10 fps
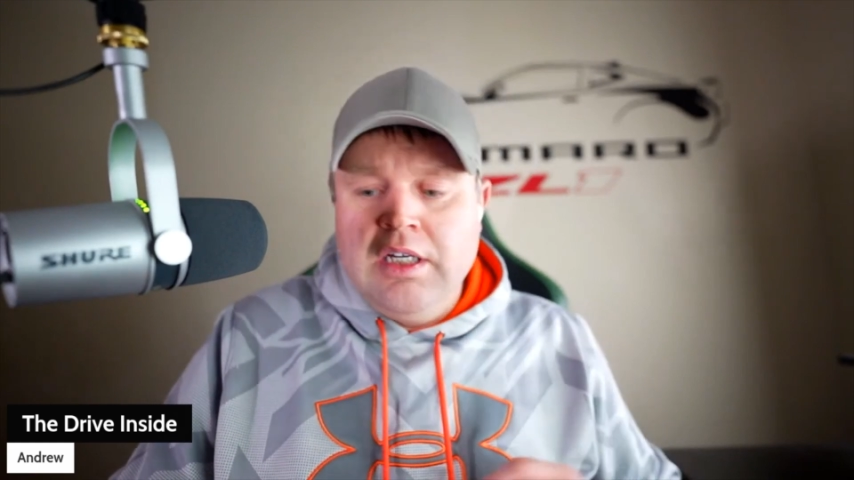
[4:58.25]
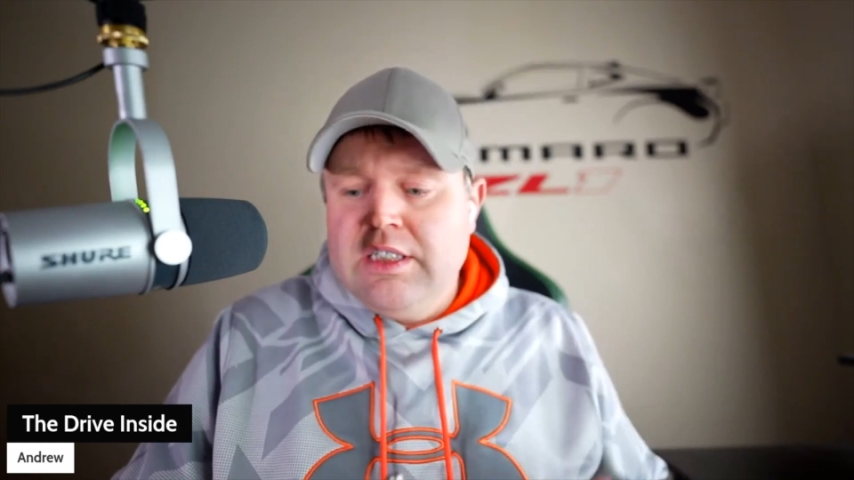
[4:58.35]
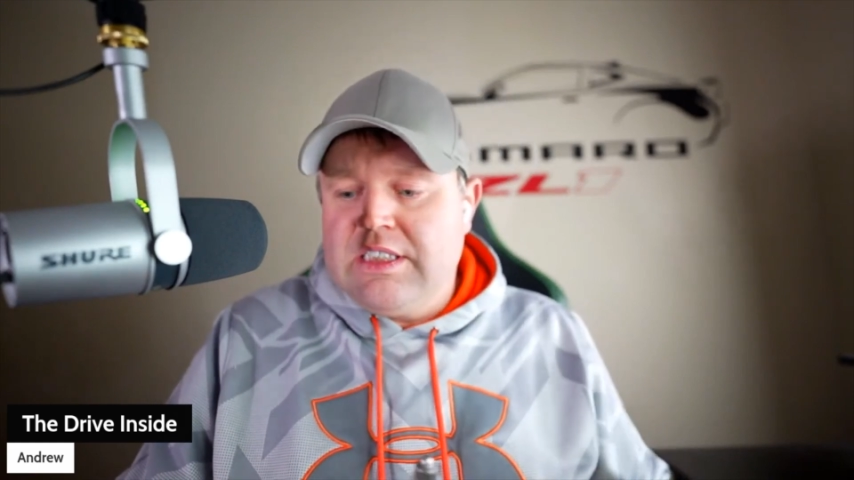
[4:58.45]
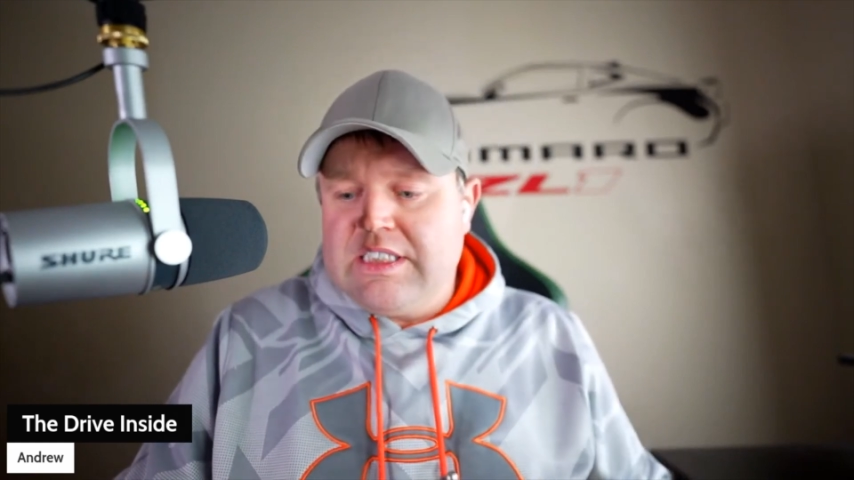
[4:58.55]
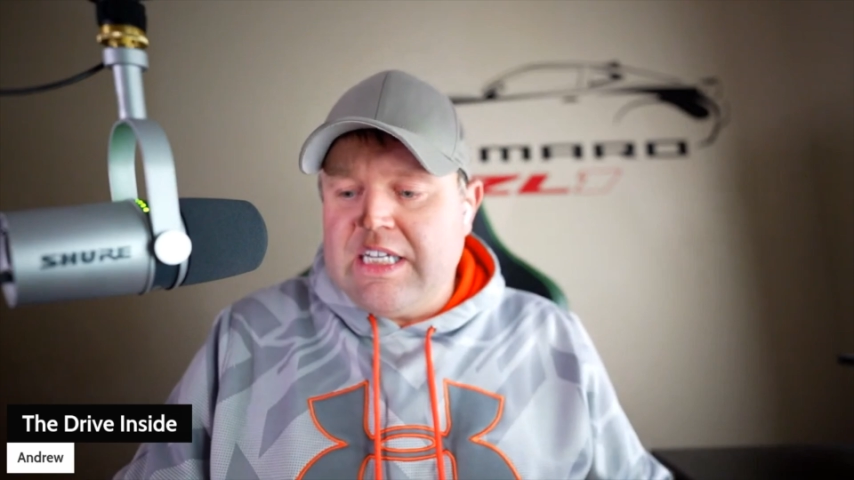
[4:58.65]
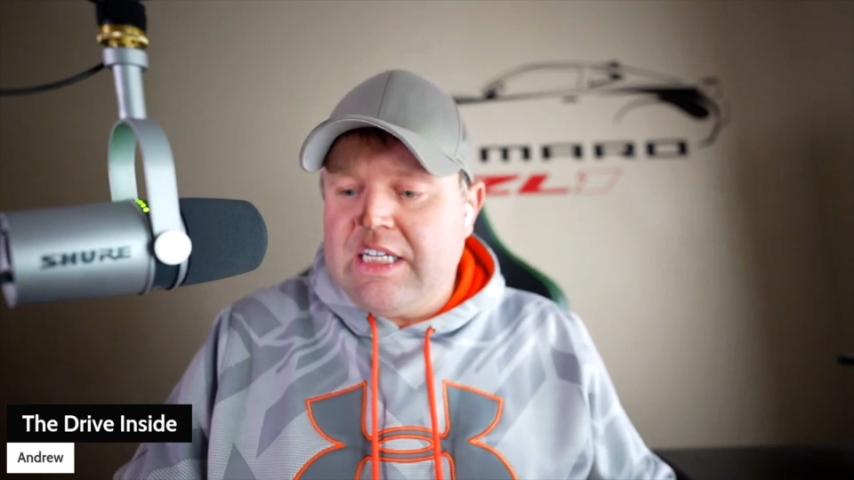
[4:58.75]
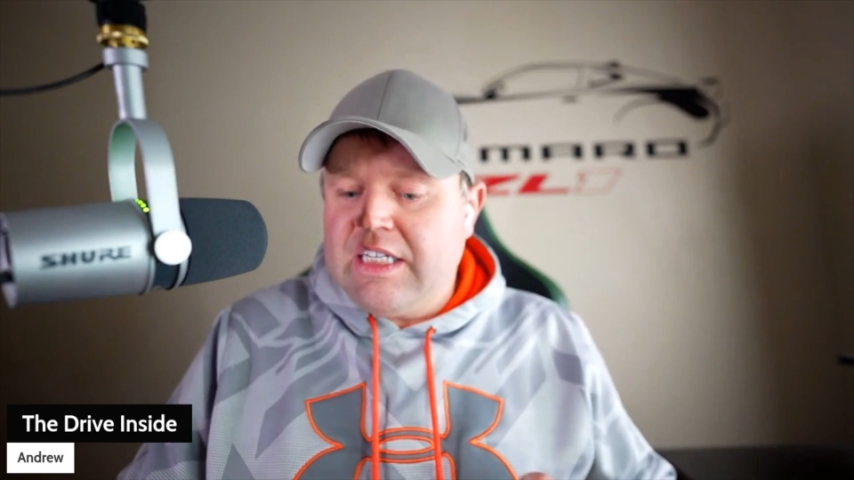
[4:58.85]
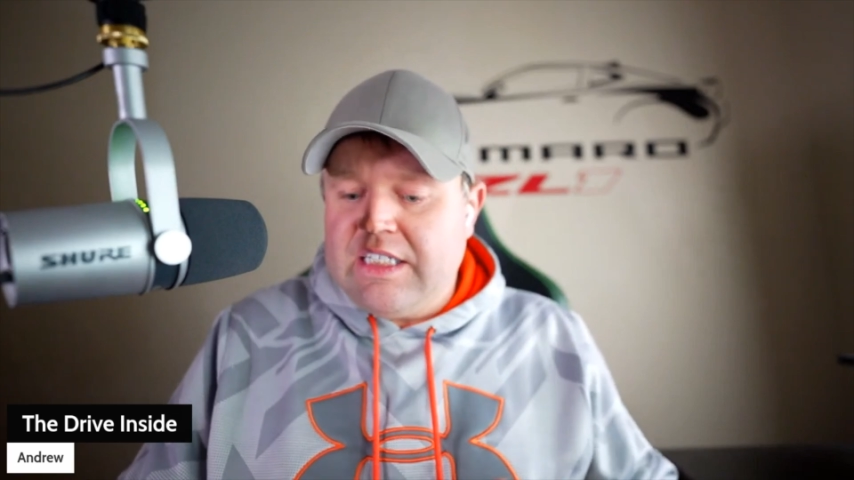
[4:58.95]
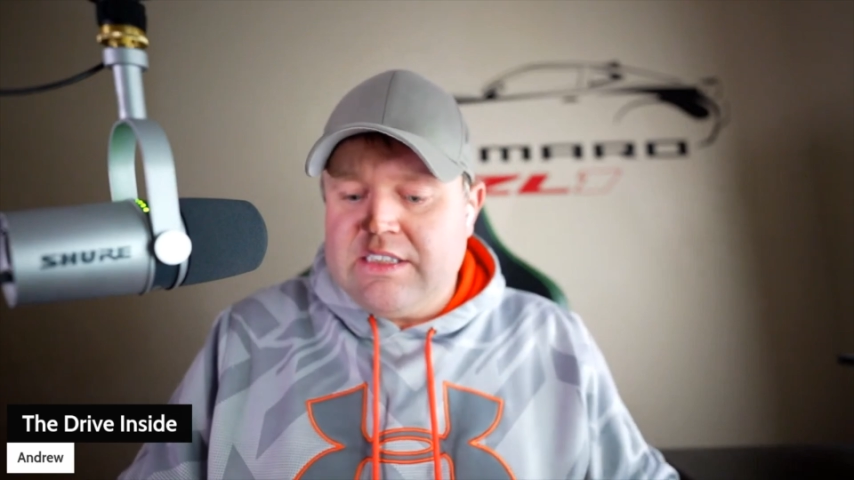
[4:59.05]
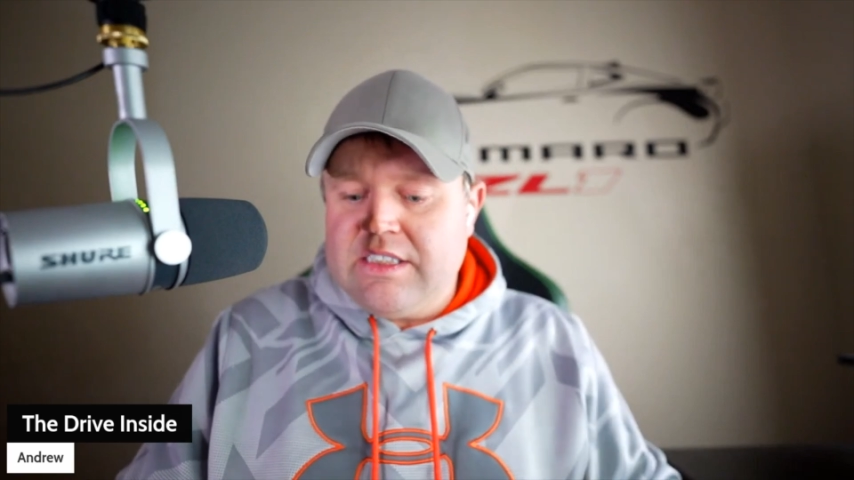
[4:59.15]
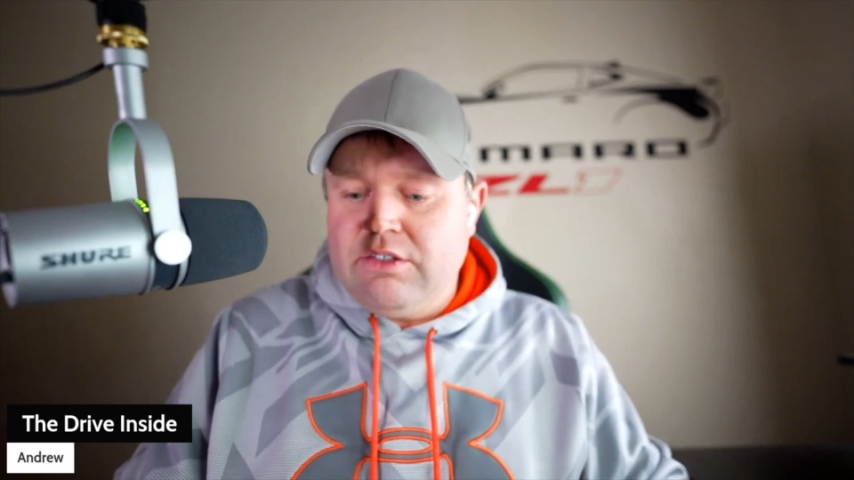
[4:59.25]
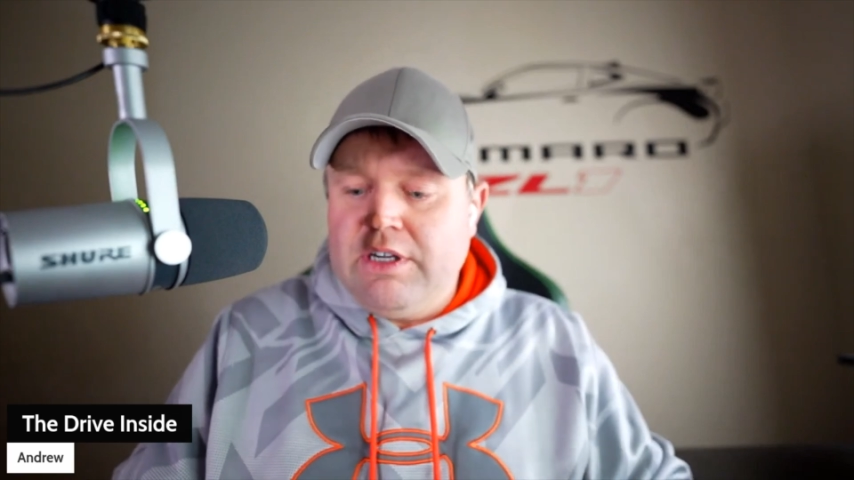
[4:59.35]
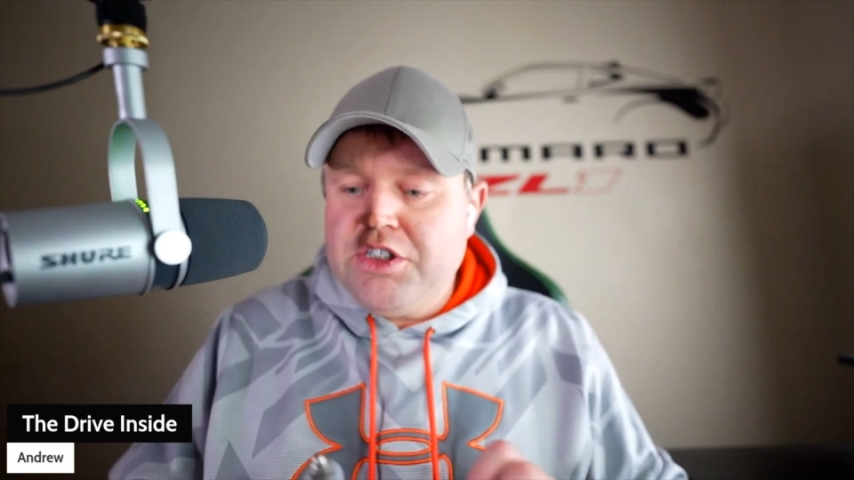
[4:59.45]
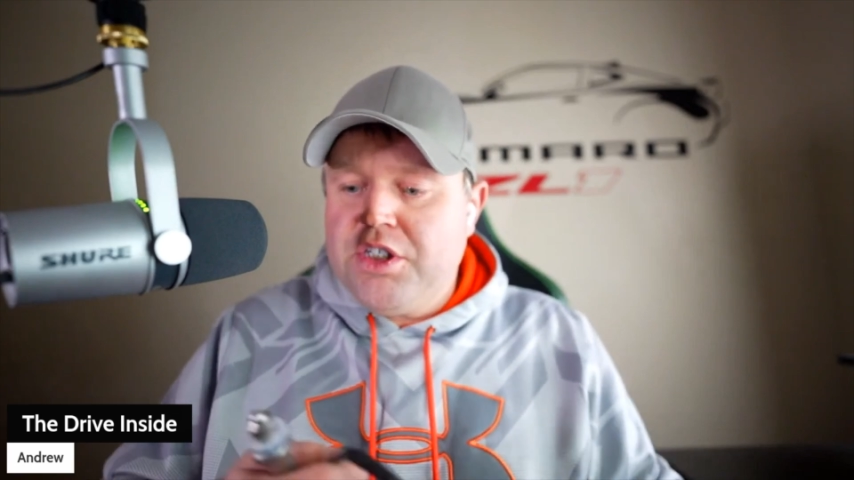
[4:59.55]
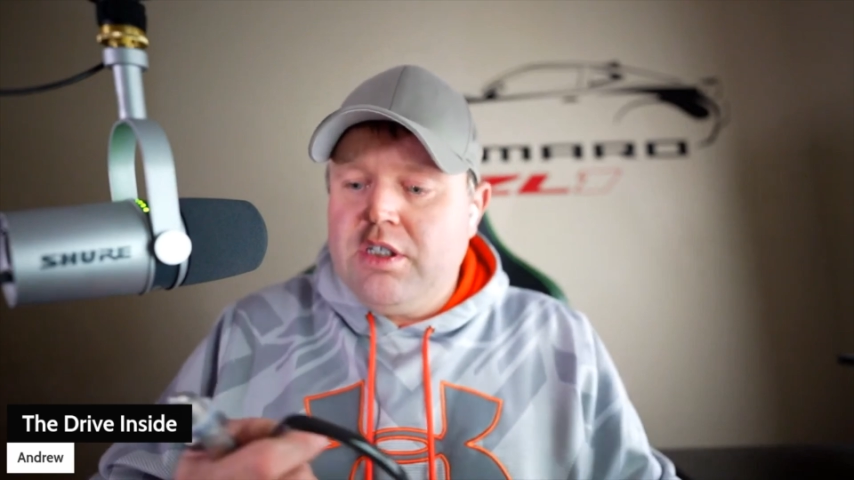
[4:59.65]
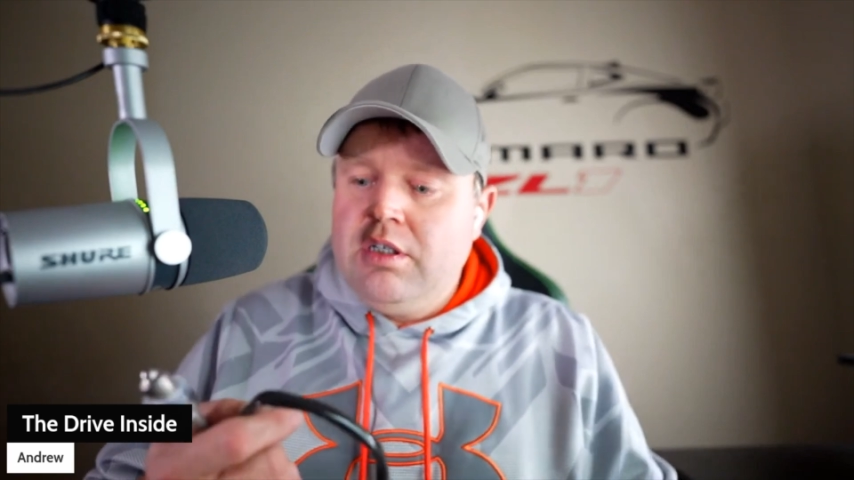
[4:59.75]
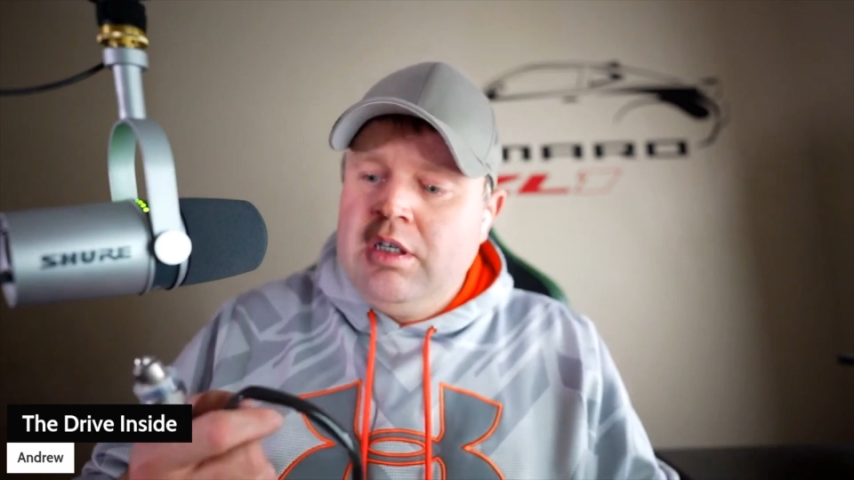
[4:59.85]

to take into consideration.